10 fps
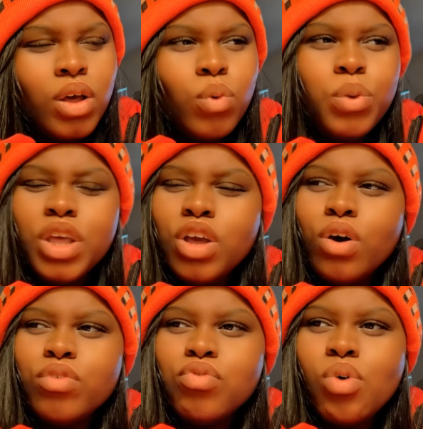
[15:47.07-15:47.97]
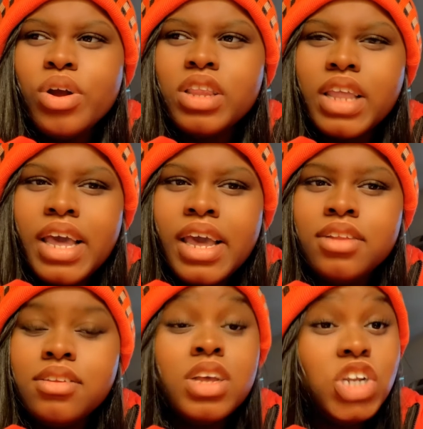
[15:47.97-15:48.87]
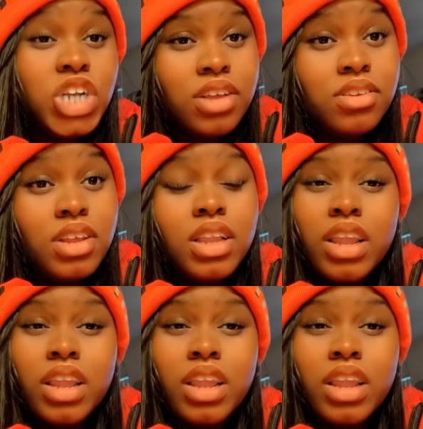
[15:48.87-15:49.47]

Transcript: We can go to foreign lands. Jay-Z